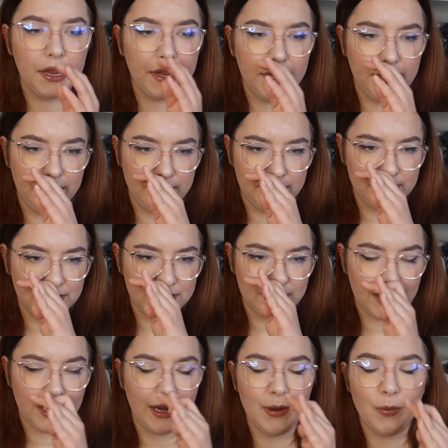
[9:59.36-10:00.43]
And
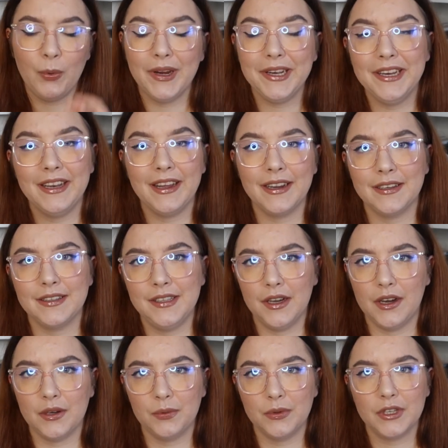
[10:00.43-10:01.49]
I really like the
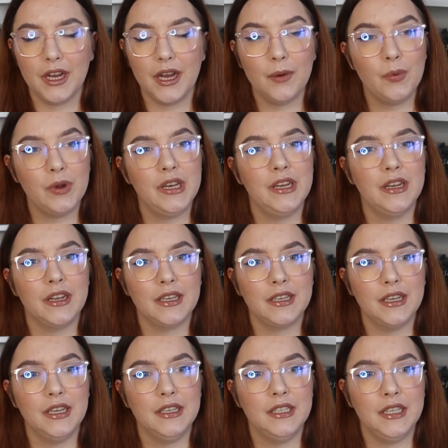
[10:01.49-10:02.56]
artwork. I really
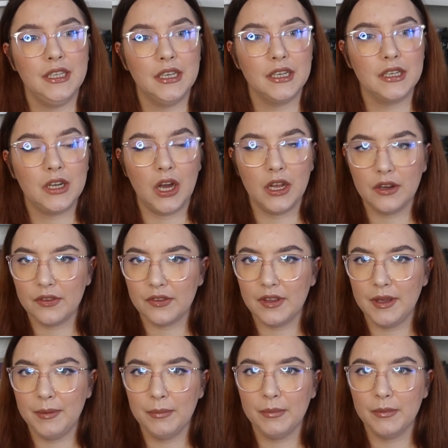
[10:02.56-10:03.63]
like the color
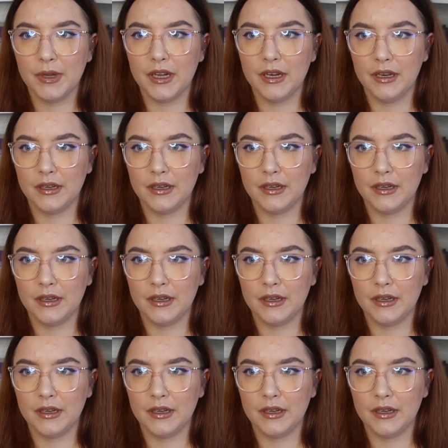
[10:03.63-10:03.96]
scheme. I